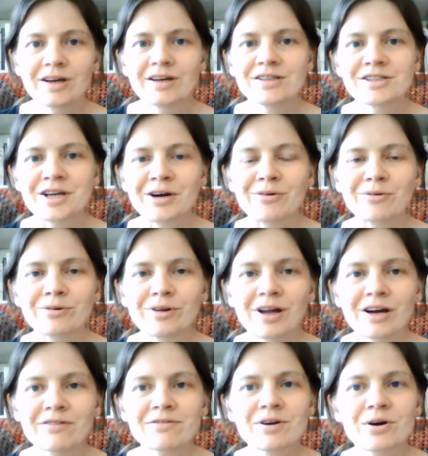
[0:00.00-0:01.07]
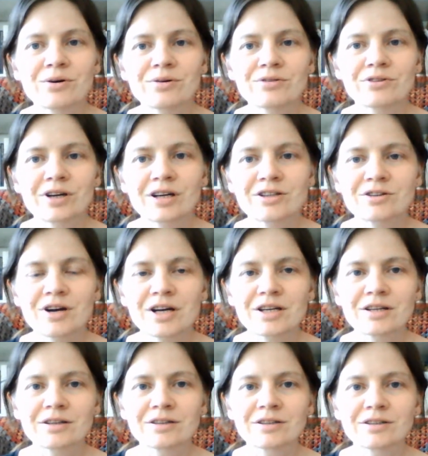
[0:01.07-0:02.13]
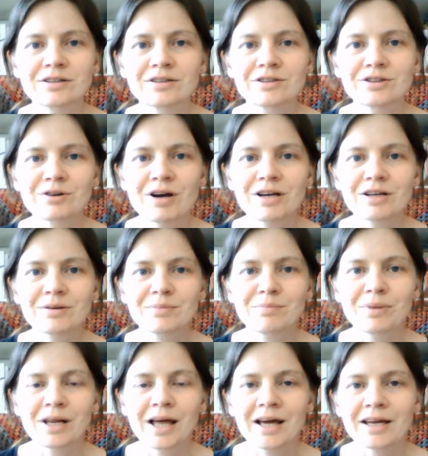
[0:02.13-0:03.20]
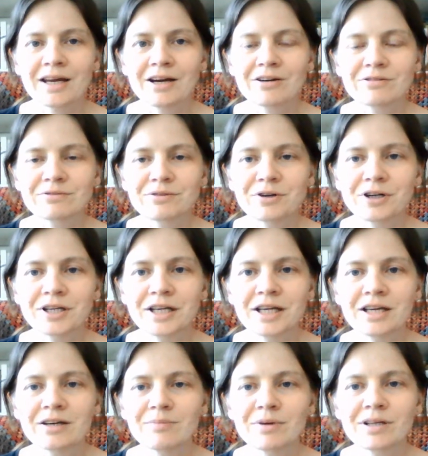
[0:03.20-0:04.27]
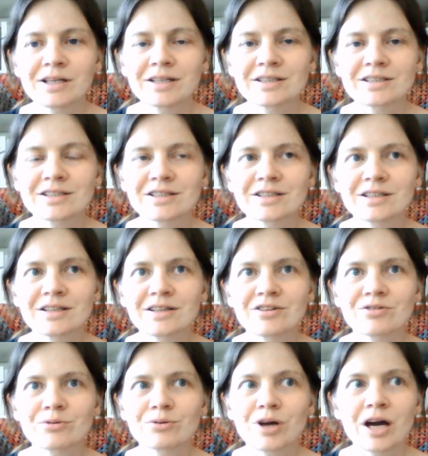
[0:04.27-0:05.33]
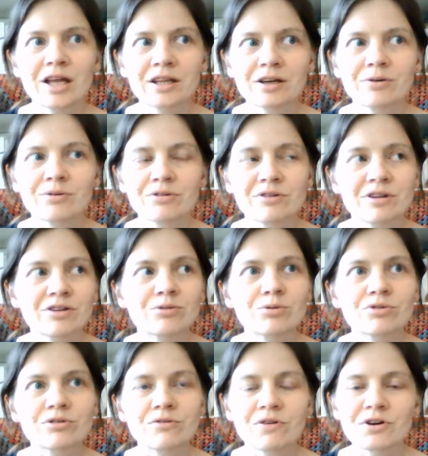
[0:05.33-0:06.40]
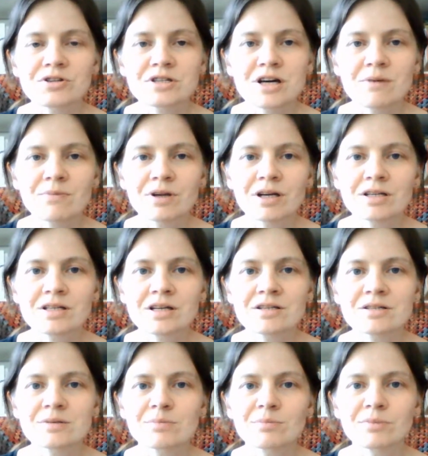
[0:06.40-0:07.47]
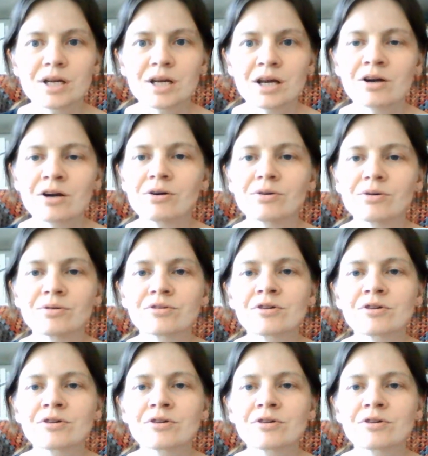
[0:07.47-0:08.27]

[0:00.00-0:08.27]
general life goals that I try to plan out for a year, but this was the first time that I'd done some knitting goals.